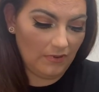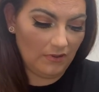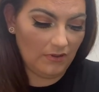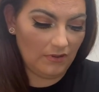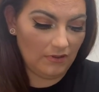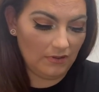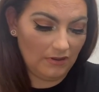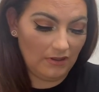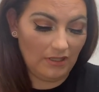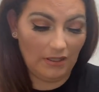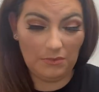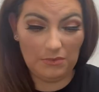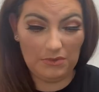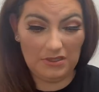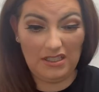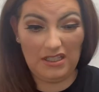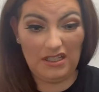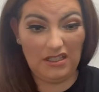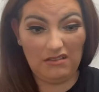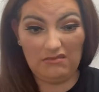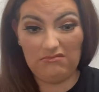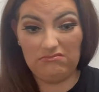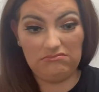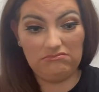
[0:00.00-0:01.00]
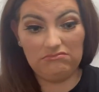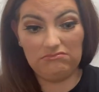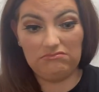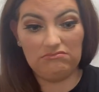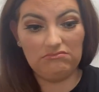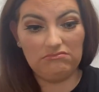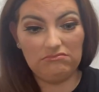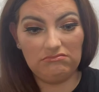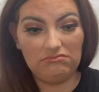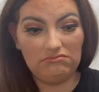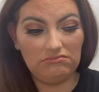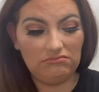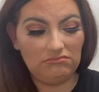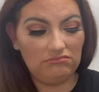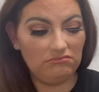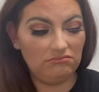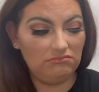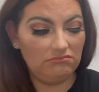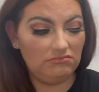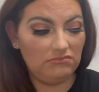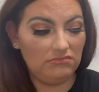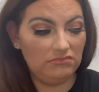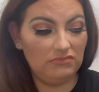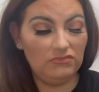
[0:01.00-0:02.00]
That was it.
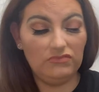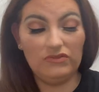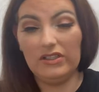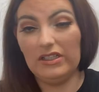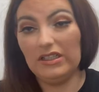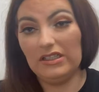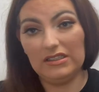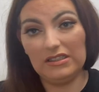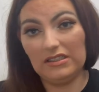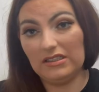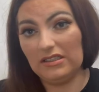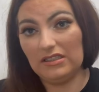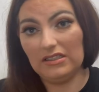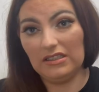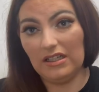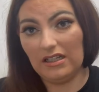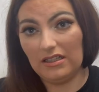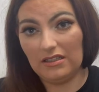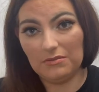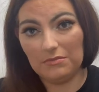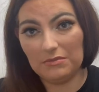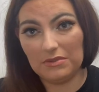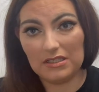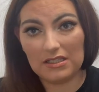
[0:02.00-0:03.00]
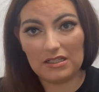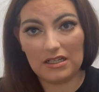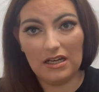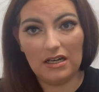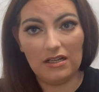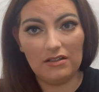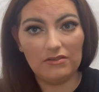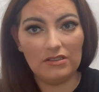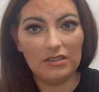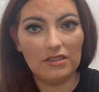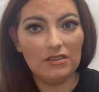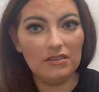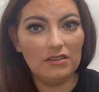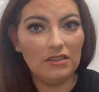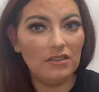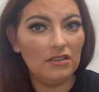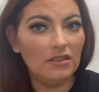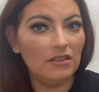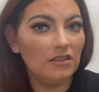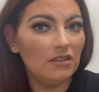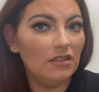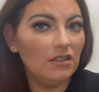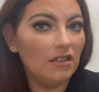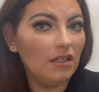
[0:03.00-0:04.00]
I really didn't like the mascara.
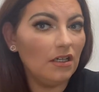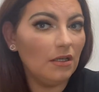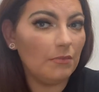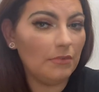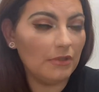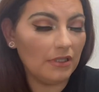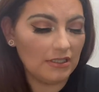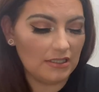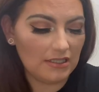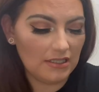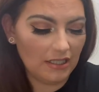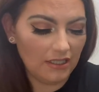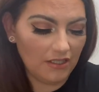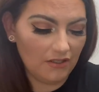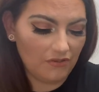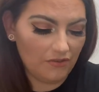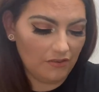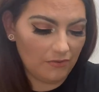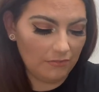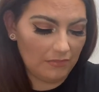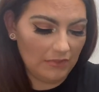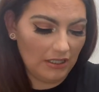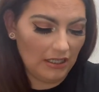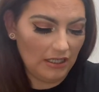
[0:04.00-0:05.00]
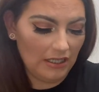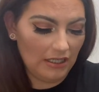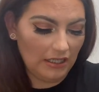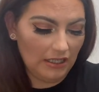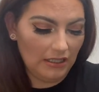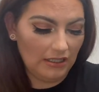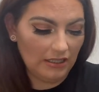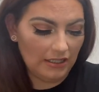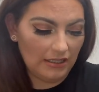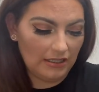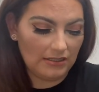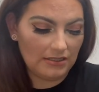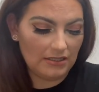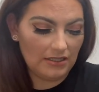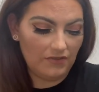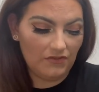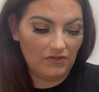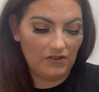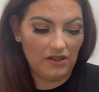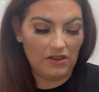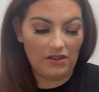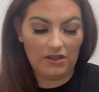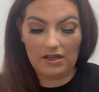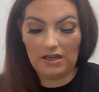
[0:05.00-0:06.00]
But aside from that, I liked
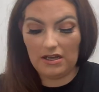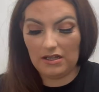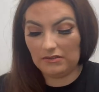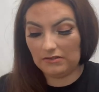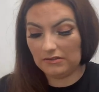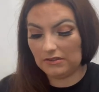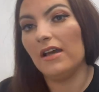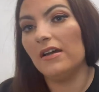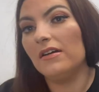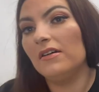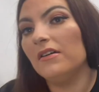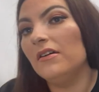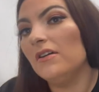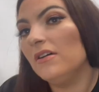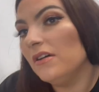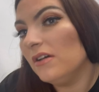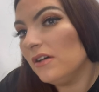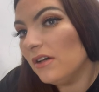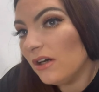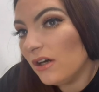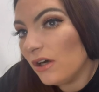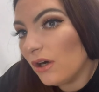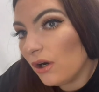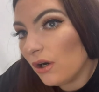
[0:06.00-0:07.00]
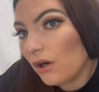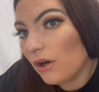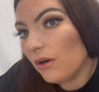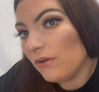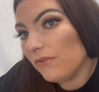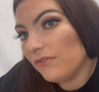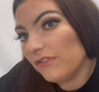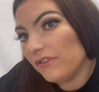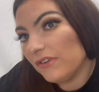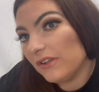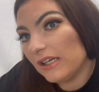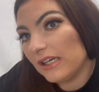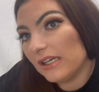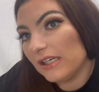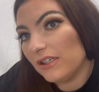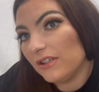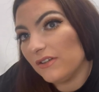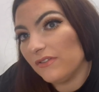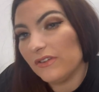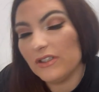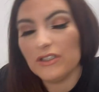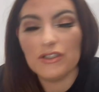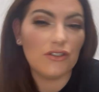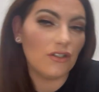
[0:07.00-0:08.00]
everything else. Hopefully you've
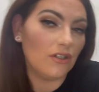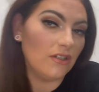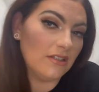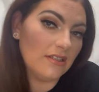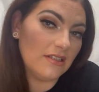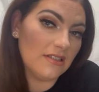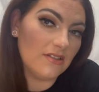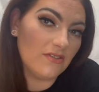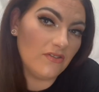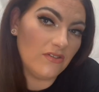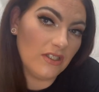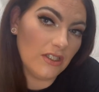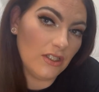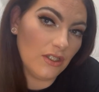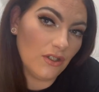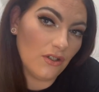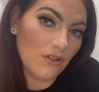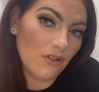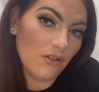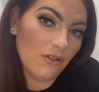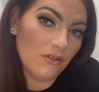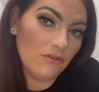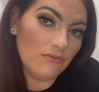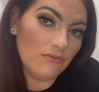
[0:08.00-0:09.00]
enjoyed this video.